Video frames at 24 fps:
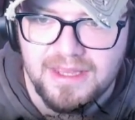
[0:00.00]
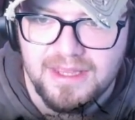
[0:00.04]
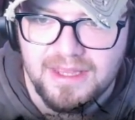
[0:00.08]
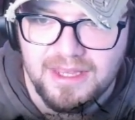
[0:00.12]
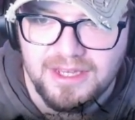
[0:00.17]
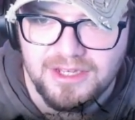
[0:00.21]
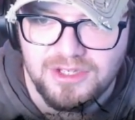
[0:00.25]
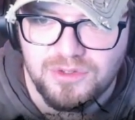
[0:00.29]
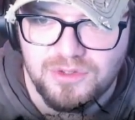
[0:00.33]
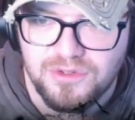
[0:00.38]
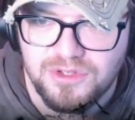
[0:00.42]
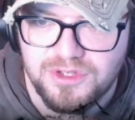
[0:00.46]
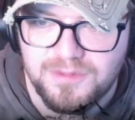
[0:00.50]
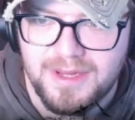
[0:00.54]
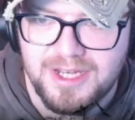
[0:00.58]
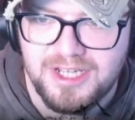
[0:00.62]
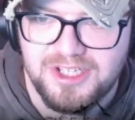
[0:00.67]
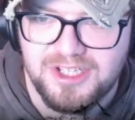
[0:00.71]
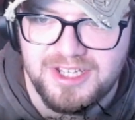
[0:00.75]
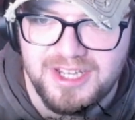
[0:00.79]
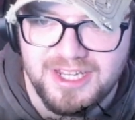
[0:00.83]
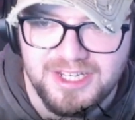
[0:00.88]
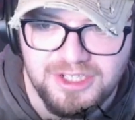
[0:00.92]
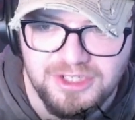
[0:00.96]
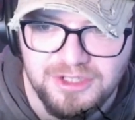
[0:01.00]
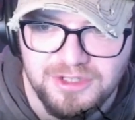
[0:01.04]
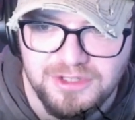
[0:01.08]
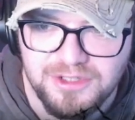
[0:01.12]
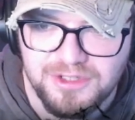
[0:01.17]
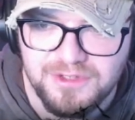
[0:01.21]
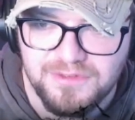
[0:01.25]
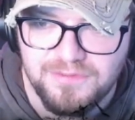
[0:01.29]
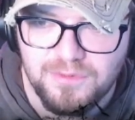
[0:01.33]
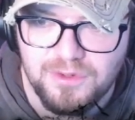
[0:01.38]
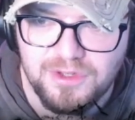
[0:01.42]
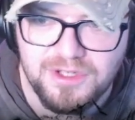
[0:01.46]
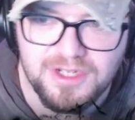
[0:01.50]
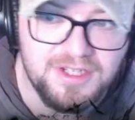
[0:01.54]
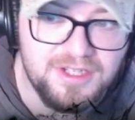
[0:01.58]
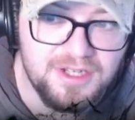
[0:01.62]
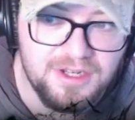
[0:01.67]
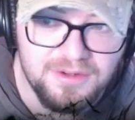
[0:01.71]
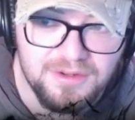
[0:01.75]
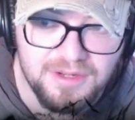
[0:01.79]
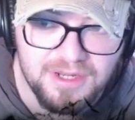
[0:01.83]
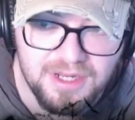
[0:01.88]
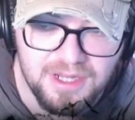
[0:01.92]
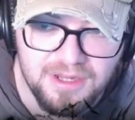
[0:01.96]
I saw smashed statues of what I
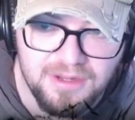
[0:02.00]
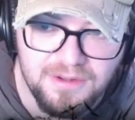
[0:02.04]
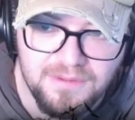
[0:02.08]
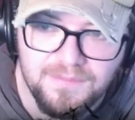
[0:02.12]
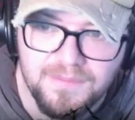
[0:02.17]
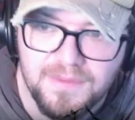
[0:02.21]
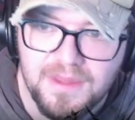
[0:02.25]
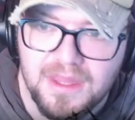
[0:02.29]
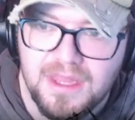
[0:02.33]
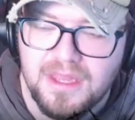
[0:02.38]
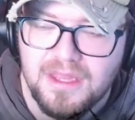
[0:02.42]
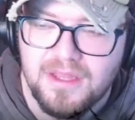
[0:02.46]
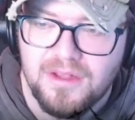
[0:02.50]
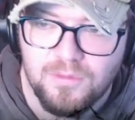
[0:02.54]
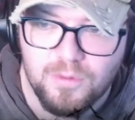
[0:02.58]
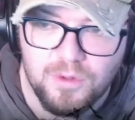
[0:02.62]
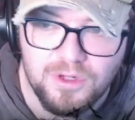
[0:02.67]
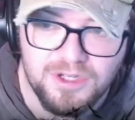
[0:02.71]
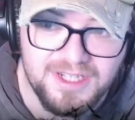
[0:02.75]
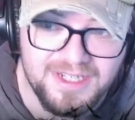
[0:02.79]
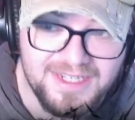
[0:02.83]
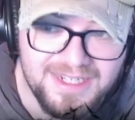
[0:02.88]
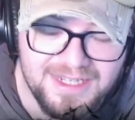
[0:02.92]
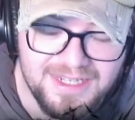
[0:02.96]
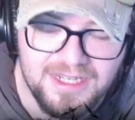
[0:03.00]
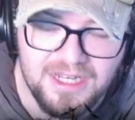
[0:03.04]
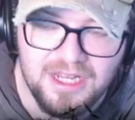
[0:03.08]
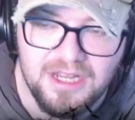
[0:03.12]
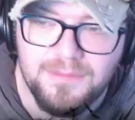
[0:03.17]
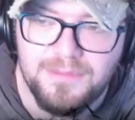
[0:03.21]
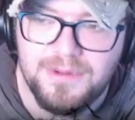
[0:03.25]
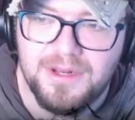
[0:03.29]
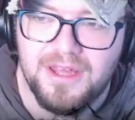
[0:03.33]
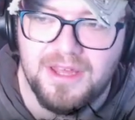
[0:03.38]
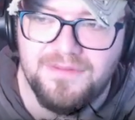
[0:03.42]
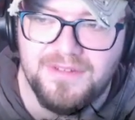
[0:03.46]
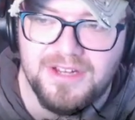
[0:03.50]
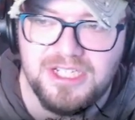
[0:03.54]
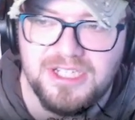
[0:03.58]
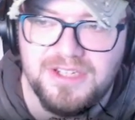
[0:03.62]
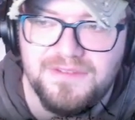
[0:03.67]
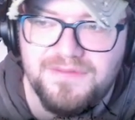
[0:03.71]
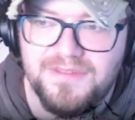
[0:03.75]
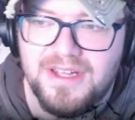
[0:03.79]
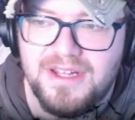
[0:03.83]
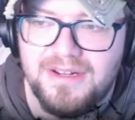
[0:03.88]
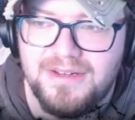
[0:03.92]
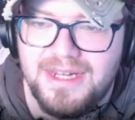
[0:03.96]
don't know, what I didn't know, but I eventually
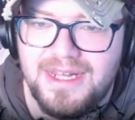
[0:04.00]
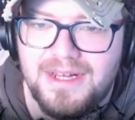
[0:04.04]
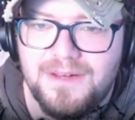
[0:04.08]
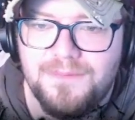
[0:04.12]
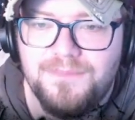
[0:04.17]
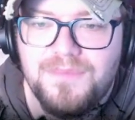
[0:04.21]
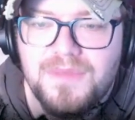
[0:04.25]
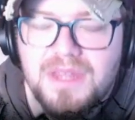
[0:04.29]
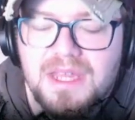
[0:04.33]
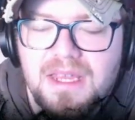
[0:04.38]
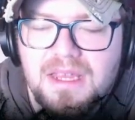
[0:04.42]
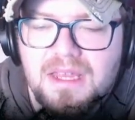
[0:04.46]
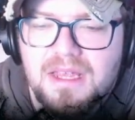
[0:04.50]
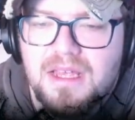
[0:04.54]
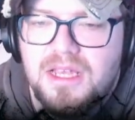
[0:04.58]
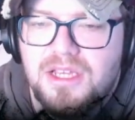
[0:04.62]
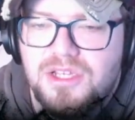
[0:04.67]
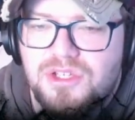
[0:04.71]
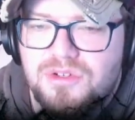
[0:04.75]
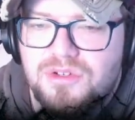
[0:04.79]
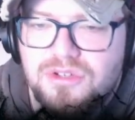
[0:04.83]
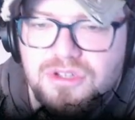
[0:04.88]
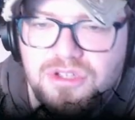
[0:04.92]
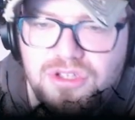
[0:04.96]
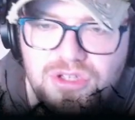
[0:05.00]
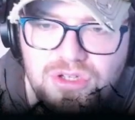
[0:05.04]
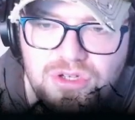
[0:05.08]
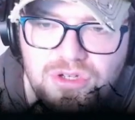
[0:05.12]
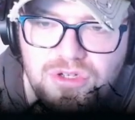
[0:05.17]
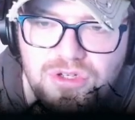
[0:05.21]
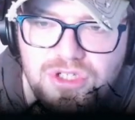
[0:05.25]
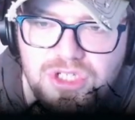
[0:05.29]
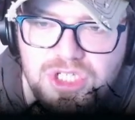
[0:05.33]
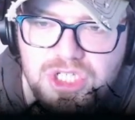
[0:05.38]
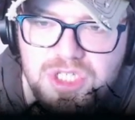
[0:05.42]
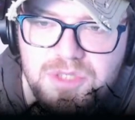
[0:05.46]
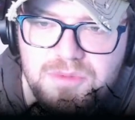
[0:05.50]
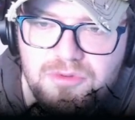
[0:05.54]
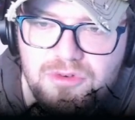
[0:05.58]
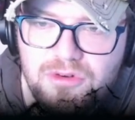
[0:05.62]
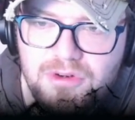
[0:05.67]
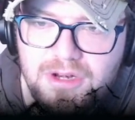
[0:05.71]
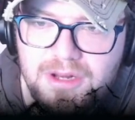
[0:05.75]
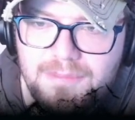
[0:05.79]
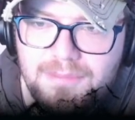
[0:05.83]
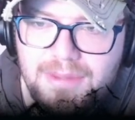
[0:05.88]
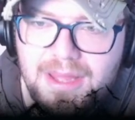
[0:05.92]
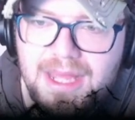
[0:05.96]
found out. I saw a huge
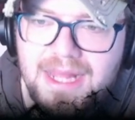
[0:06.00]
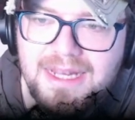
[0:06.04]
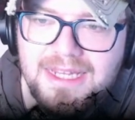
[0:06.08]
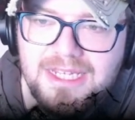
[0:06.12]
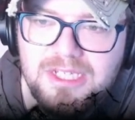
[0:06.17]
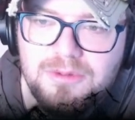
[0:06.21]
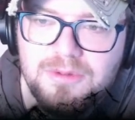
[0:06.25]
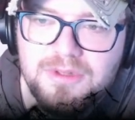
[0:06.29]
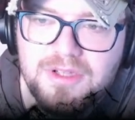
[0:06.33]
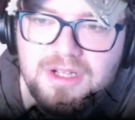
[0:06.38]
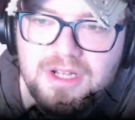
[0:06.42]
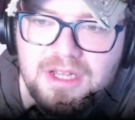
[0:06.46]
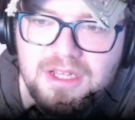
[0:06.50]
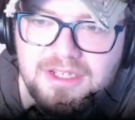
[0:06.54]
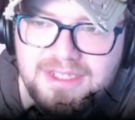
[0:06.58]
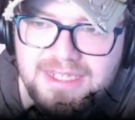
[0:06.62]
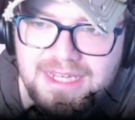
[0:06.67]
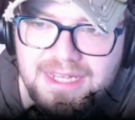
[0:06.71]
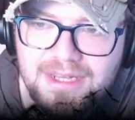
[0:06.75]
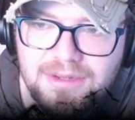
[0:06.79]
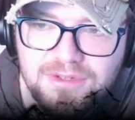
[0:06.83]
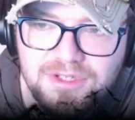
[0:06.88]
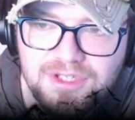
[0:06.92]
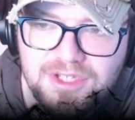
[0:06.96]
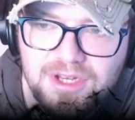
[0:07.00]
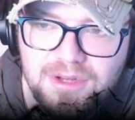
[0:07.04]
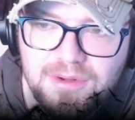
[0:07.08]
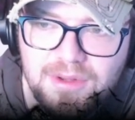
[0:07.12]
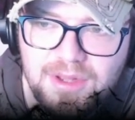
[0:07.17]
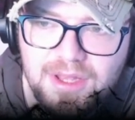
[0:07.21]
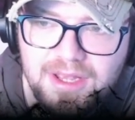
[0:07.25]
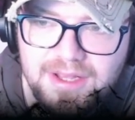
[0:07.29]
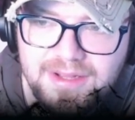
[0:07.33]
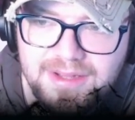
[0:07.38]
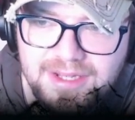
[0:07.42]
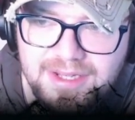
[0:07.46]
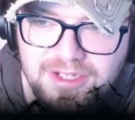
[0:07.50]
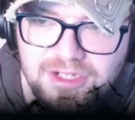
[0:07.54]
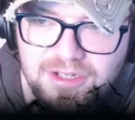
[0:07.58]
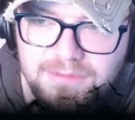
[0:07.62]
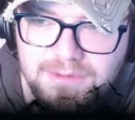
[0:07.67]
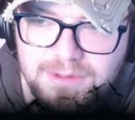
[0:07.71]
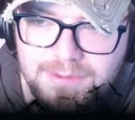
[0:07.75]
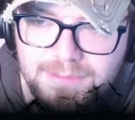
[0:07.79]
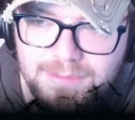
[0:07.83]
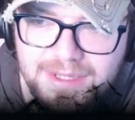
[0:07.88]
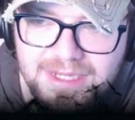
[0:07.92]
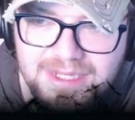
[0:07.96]
sprawling palace with glass towers so high their
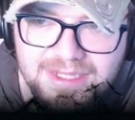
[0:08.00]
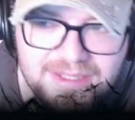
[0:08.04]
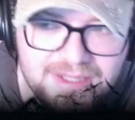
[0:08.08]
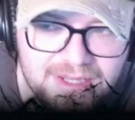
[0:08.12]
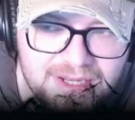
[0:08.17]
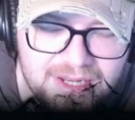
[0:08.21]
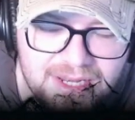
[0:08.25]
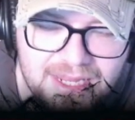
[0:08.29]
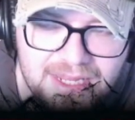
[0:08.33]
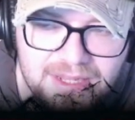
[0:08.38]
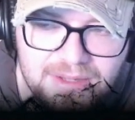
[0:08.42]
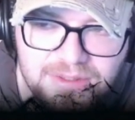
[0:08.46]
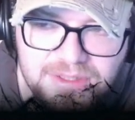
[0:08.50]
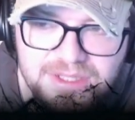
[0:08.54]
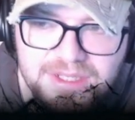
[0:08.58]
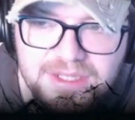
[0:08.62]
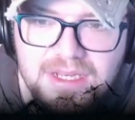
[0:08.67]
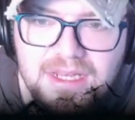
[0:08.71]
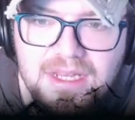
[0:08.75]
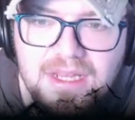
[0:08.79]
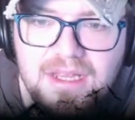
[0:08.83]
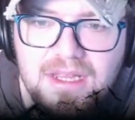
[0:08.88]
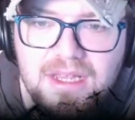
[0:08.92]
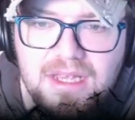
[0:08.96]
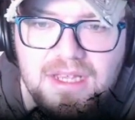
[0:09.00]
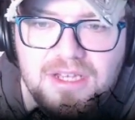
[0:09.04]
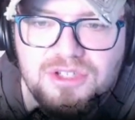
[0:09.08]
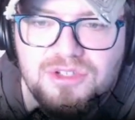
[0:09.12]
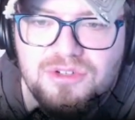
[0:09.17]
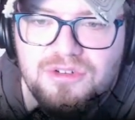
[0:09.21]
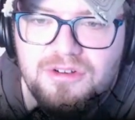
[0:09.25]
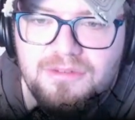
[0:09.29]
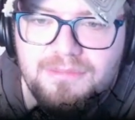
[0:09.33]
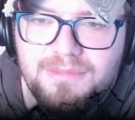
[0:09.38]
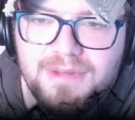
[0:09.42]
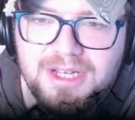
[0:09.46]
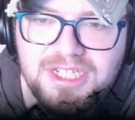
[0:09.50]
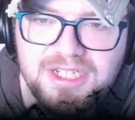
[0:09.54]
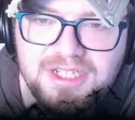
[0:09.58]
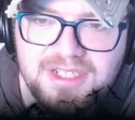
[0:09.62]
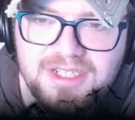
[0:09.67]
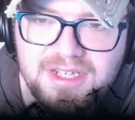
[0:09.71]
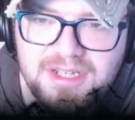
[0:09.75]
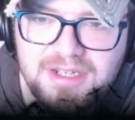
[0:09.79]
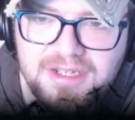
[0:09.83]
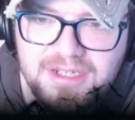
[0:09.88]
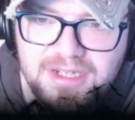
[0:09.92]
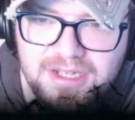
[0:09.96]
tops pierced the clouds. I saw a magic
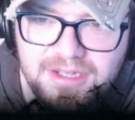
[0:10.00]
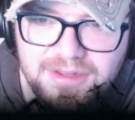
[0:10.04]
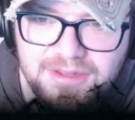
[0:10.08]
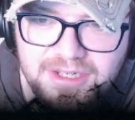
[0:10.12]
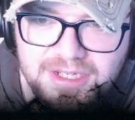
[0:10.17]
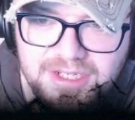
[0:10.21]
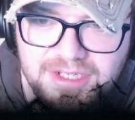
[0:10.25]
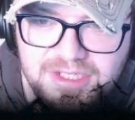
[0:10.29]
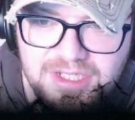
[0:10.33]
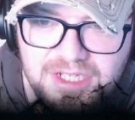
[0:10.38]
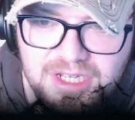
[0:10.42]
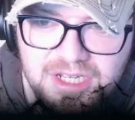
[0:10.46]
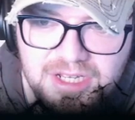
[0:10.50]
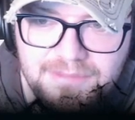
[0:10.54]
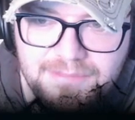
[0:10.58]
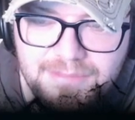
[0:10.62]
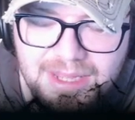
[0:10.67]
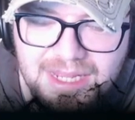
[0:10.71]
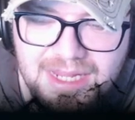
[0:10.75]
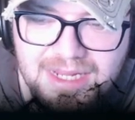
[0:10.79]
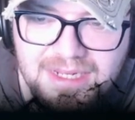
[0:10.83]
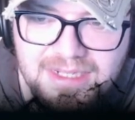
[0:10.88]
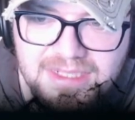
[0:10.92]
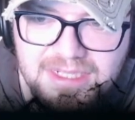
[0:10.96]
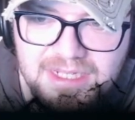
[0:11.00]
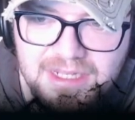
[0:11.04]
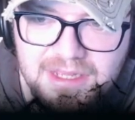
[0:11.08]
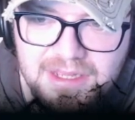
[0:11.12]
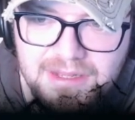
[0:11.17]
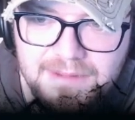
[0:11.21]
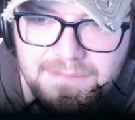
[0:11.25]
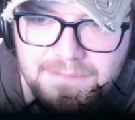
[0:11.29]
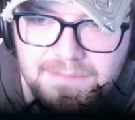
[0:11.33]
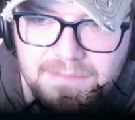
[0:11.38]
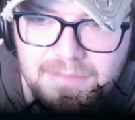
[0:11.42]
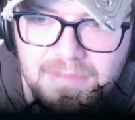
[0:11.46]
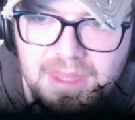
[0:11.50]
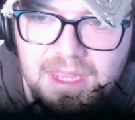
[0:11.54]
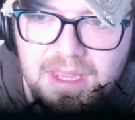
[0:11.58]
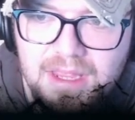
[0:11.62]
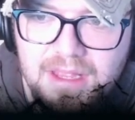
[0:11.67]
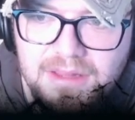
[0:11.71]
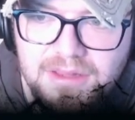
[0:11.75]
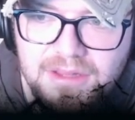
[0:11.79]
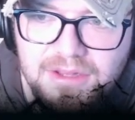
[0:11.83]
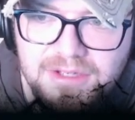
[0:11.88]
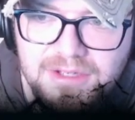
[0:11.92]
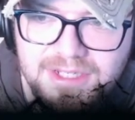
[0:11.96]
sundial that could turn back time.
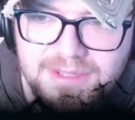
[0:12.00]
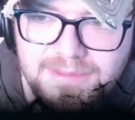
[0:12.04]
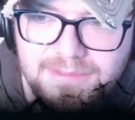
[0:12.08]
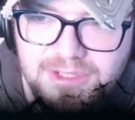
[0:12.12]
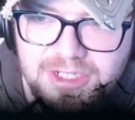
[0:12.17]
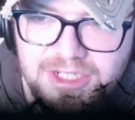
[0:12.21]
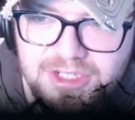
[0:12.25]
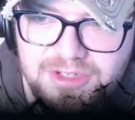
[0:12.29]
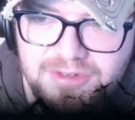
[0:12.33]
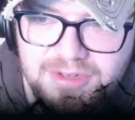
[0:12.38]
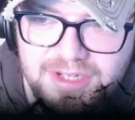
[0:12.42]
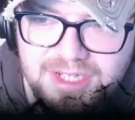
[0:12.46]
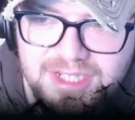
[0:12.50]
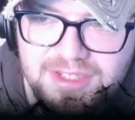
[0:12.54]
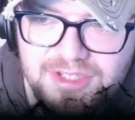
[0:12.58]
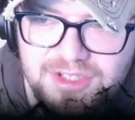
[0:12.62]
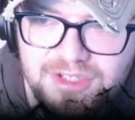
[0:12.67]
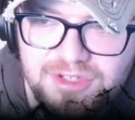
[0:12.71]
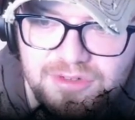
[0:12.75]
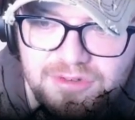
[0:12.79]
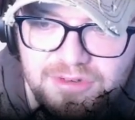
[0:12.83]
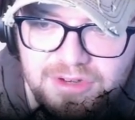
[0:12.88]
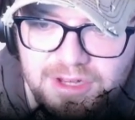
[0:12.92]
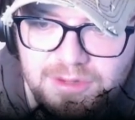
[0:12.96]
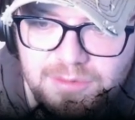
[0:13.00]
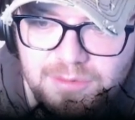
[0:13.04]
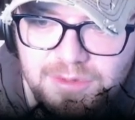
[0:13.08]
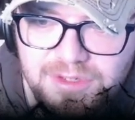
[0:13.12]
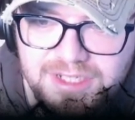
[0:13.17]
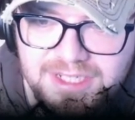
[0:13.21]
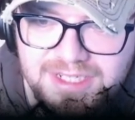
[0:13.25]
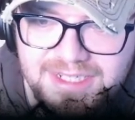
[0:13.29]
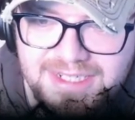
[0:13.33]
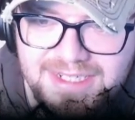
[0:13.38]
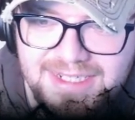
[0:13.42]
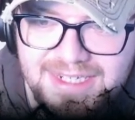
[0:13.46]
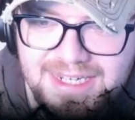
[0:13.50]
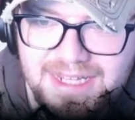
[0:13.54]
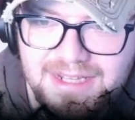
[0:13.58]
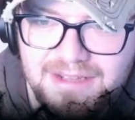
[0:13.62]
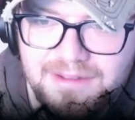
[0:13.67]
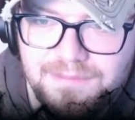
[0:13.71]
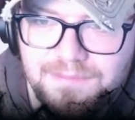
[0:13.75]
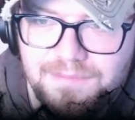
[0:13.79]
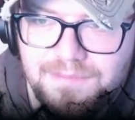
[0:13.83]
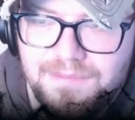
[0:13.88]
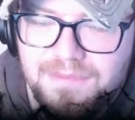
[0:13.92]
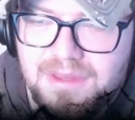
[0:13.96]
Those images released the story I wanted to
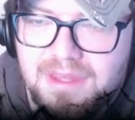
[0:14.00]
tell."